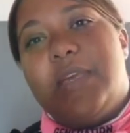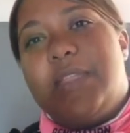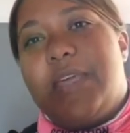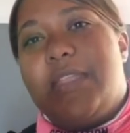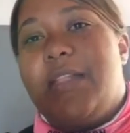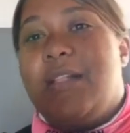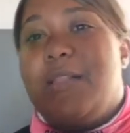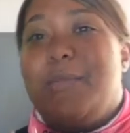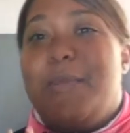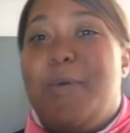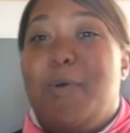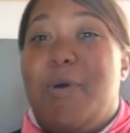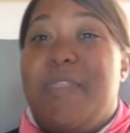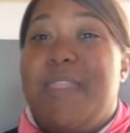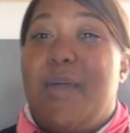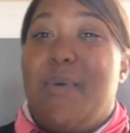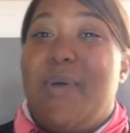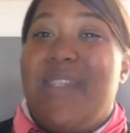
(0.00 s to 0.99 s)
they told me
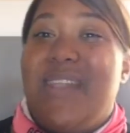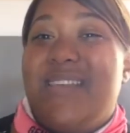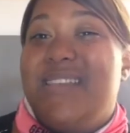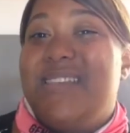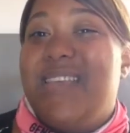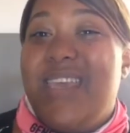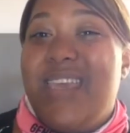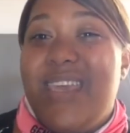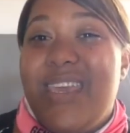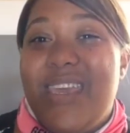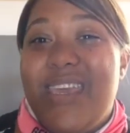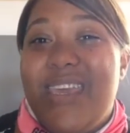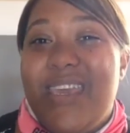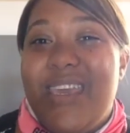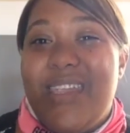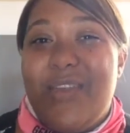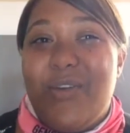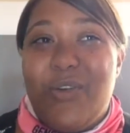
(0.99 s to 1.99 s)
what they wanna see
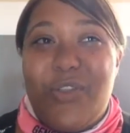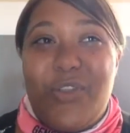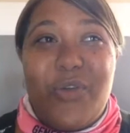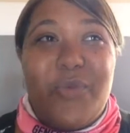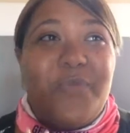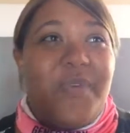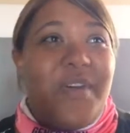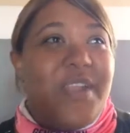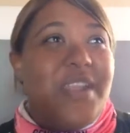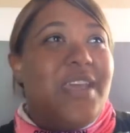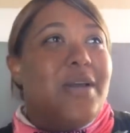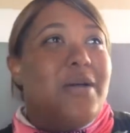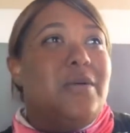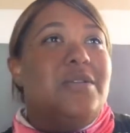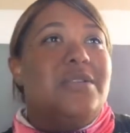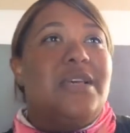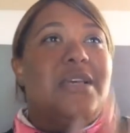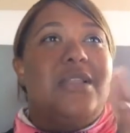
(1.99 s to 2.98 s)
in YouTube
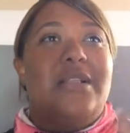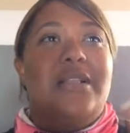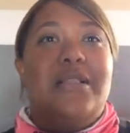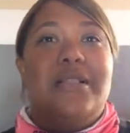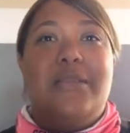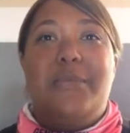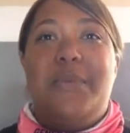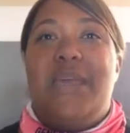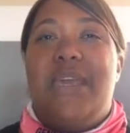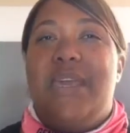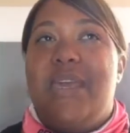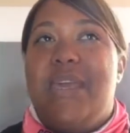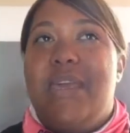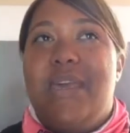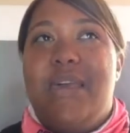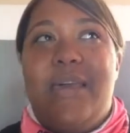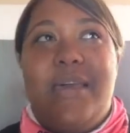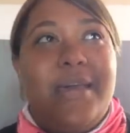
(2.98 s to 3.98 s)
videos. They told
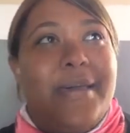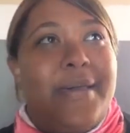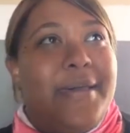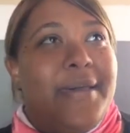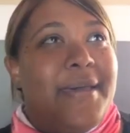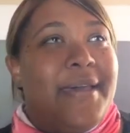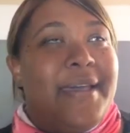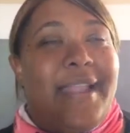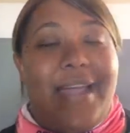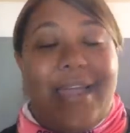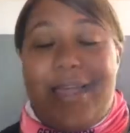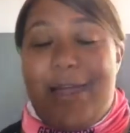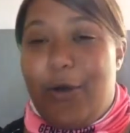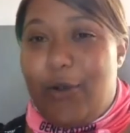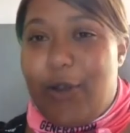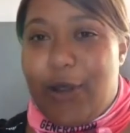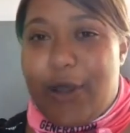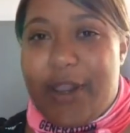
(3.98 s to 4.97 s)
me like
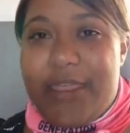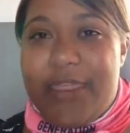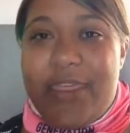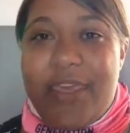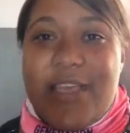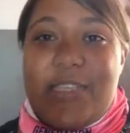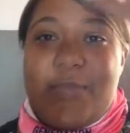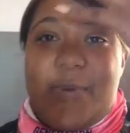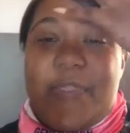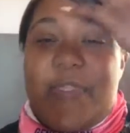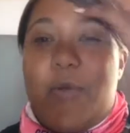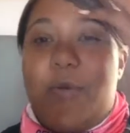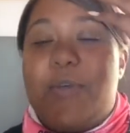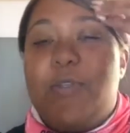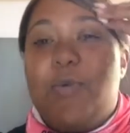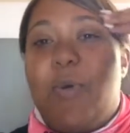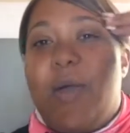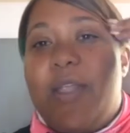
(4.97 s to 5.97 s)
a whole lot of things, but there
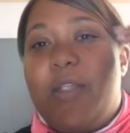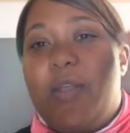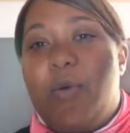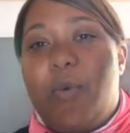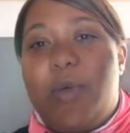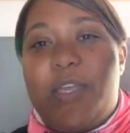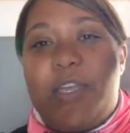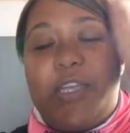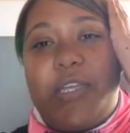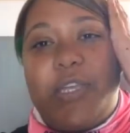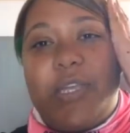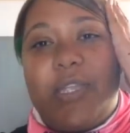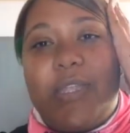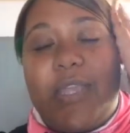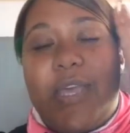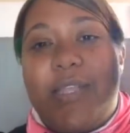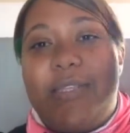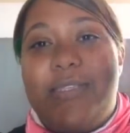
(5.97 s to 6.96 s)
was one
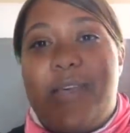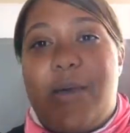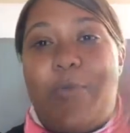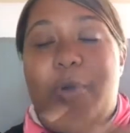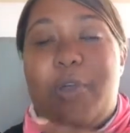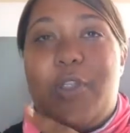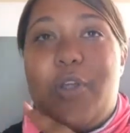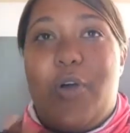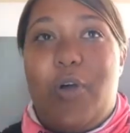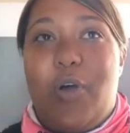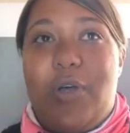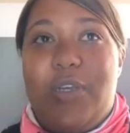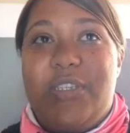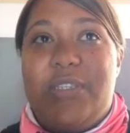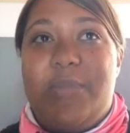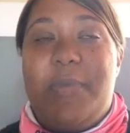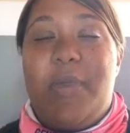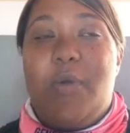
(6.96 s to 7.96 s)
question that someone
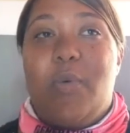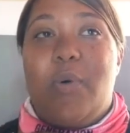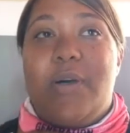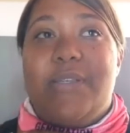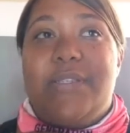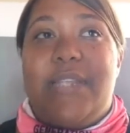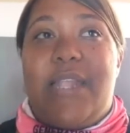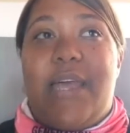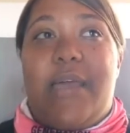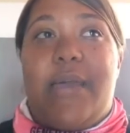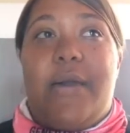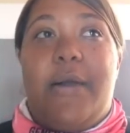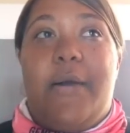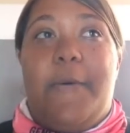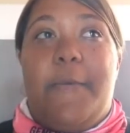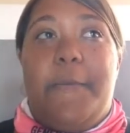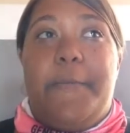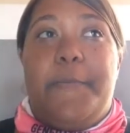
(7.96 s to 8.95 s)
asked me was like,
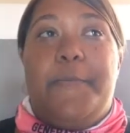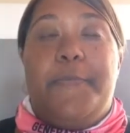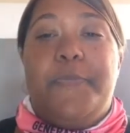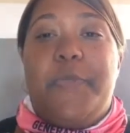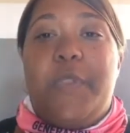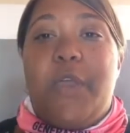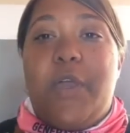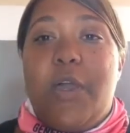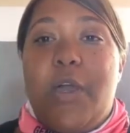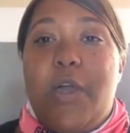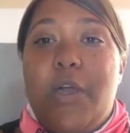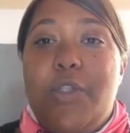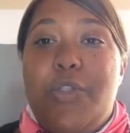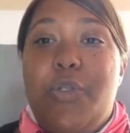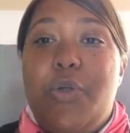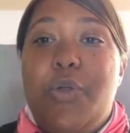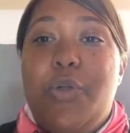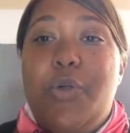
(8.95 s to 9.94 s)

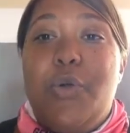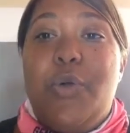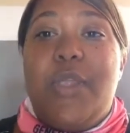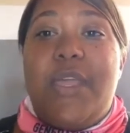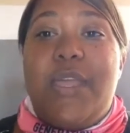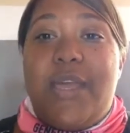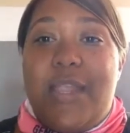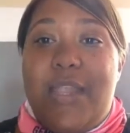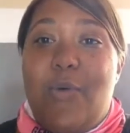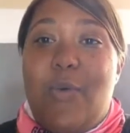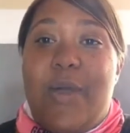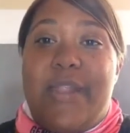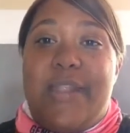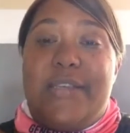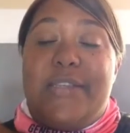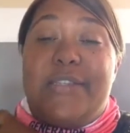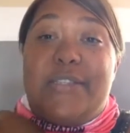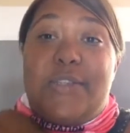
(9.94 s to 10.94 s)
did you really
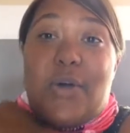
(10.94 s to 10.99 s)
want to